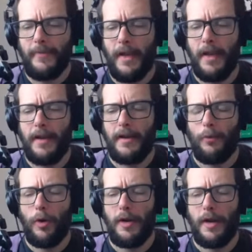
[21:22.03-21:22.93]
and
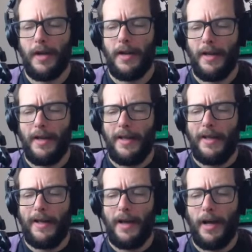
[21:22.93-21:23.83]
whatnot?
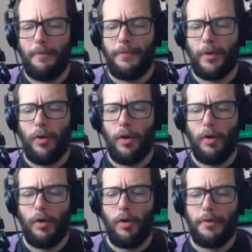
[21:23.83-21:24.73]
There
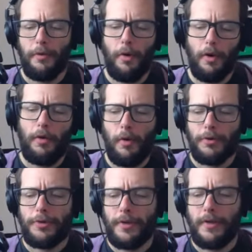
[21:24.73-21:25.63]
are
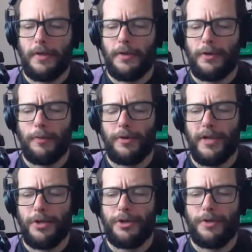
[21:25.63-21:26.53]
alternate
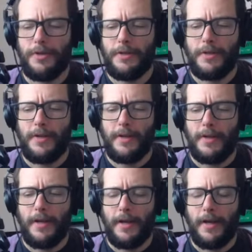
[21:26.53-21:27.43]
interpretations
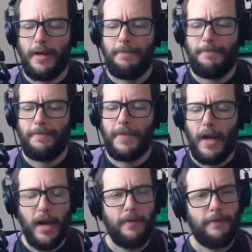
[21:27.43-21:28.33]

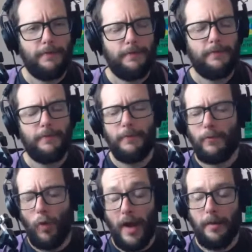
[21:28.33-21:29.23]
that I've
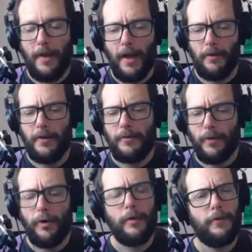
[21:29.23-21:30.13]
read about and
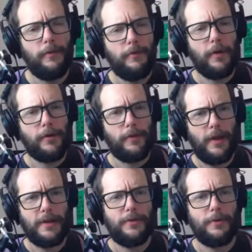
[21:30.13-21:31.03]
heard from other
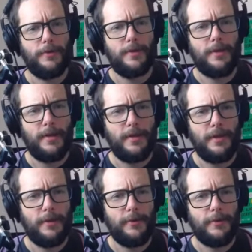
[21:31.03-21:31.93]
philosophers. I think
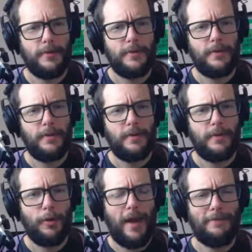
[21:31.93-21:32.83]
that
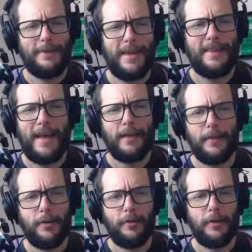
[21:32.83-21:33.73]
you don't have to take that
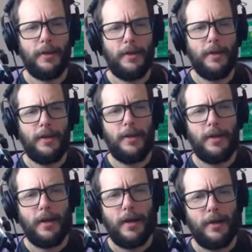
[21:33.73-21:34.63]
literally.
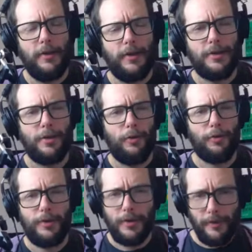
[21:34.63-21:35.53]
You can just
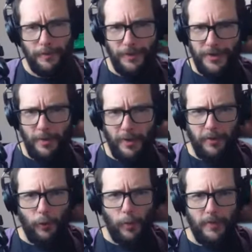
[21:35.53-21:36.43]
hold to some other
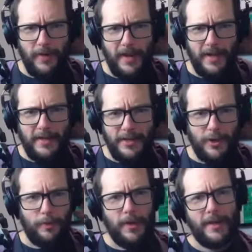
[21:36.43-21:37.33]
form of
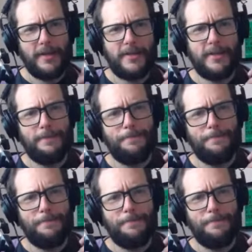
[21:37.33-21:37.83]
innatism, like it's